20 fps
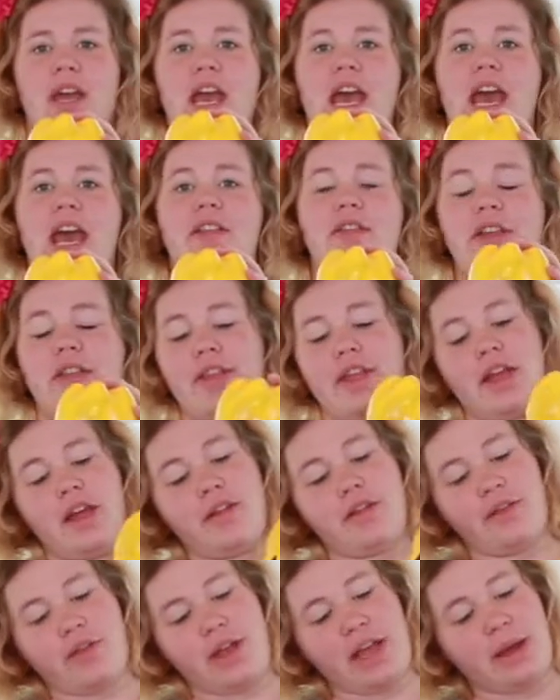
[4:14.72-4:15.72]
And then the
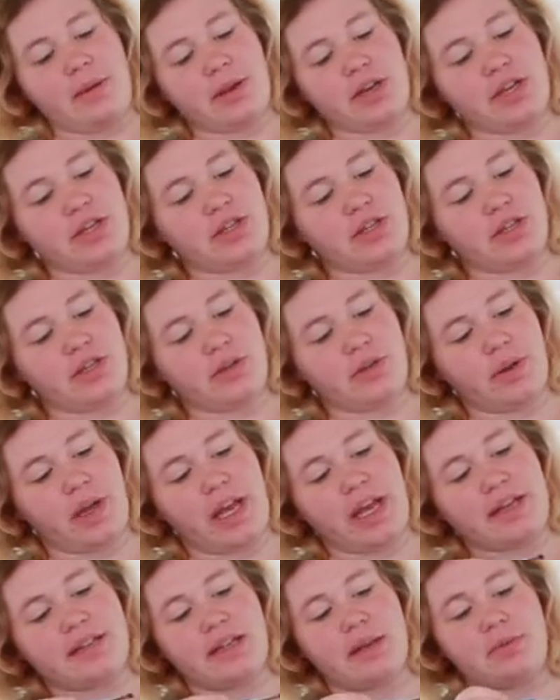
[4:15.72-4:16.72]
other thing I'm going to do
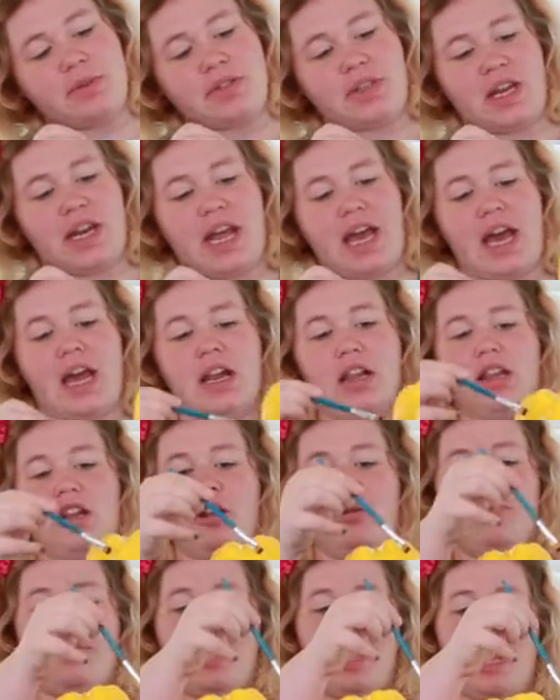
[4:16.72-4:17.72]
is I'm just going to add a
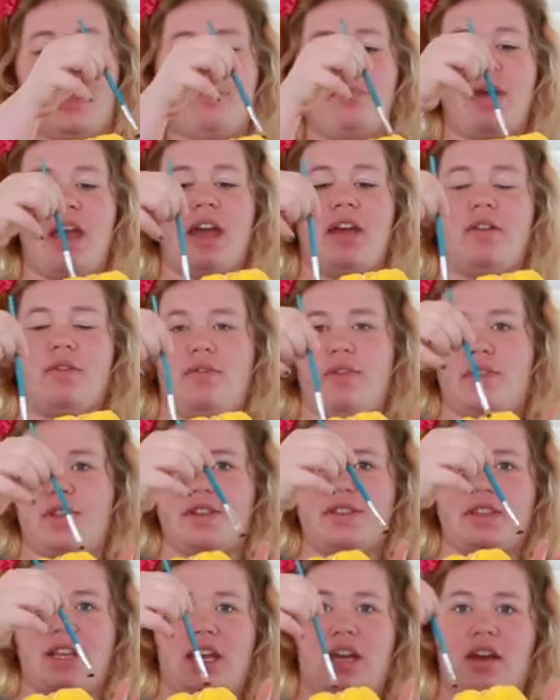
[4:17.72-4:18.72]
little black band for
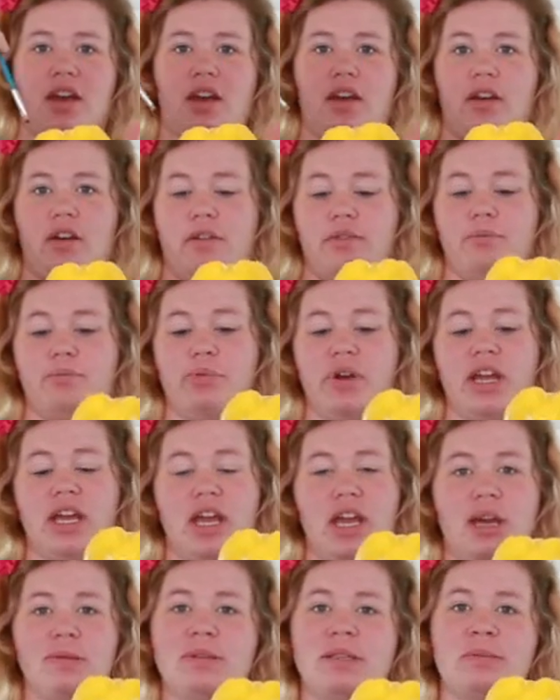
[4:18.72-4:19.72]
the sake of
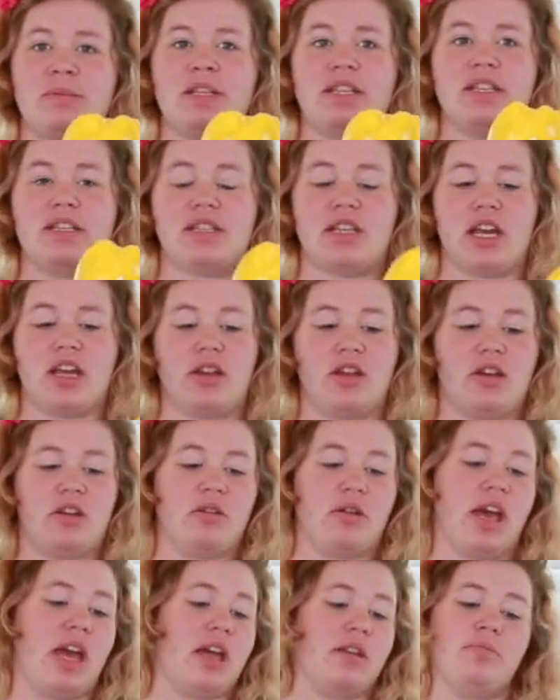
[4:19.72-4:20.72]
breaking up some of this
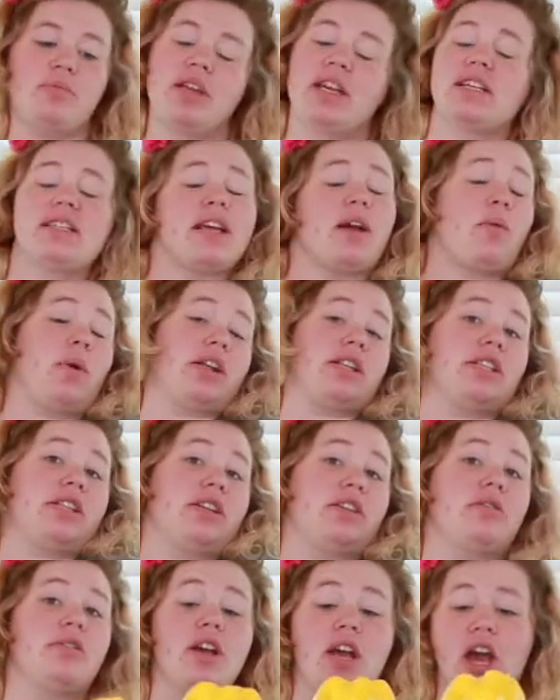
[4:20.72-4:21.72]
yellow, and because I want
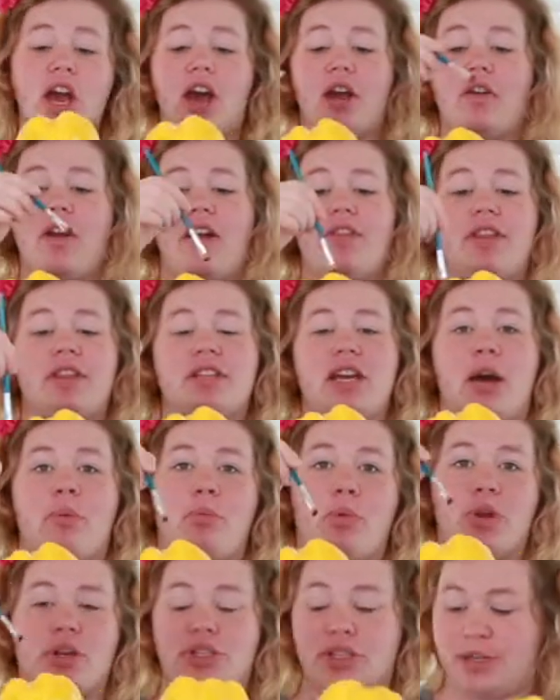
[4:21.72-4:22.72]
to, around the
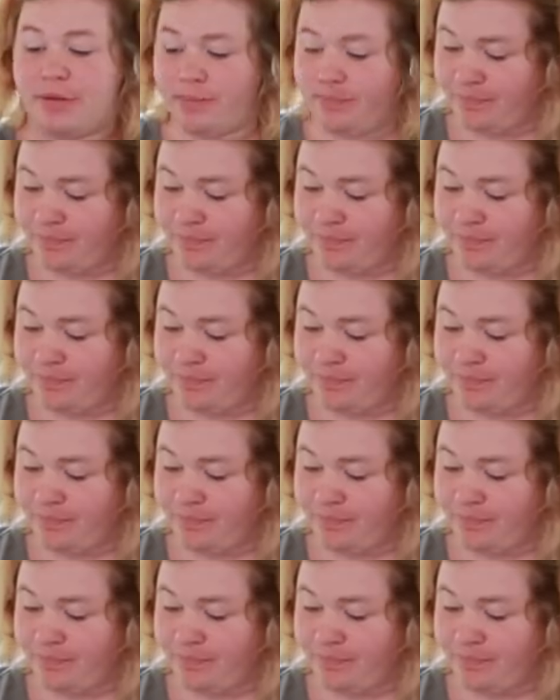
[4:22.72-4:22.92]
top portion.